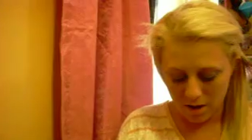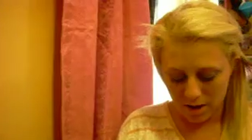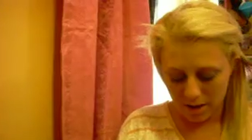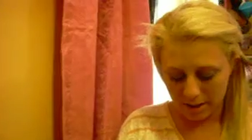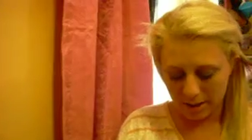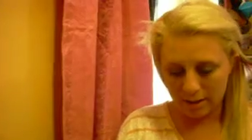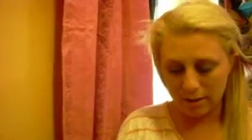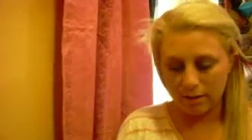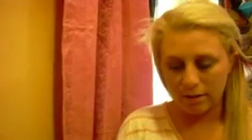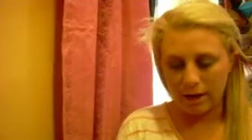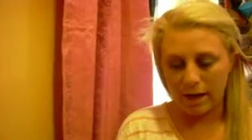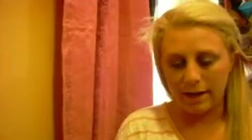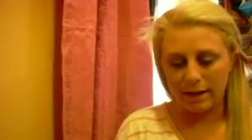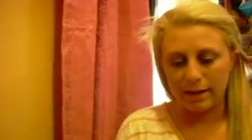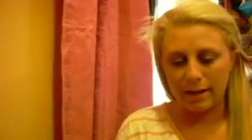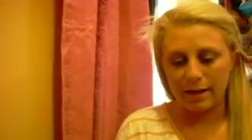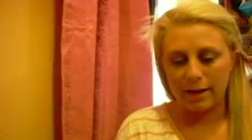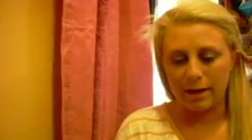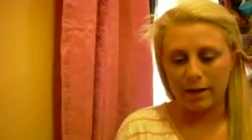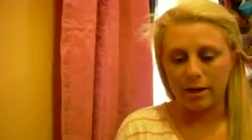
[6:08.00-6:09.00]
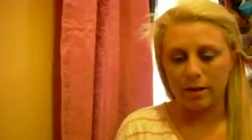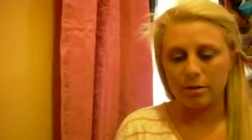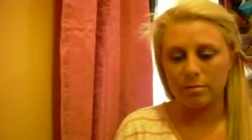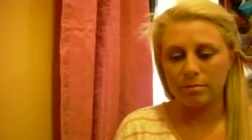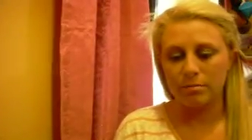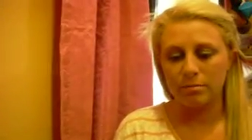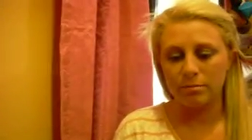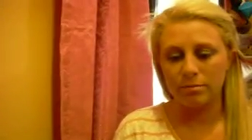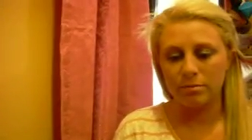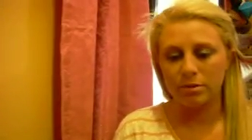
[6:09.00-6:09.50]
I got a lot of hair
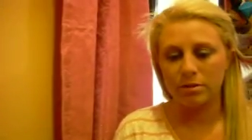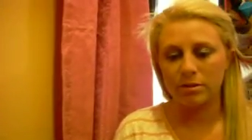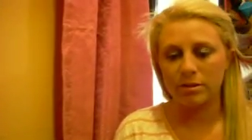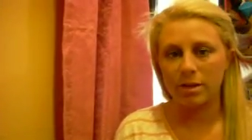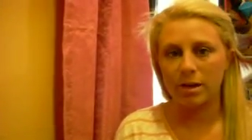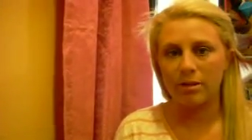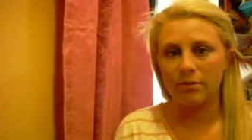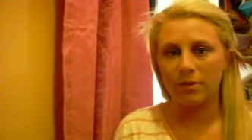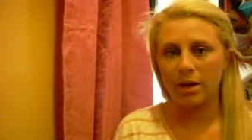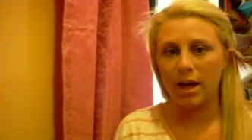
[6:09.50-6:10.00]
stuff.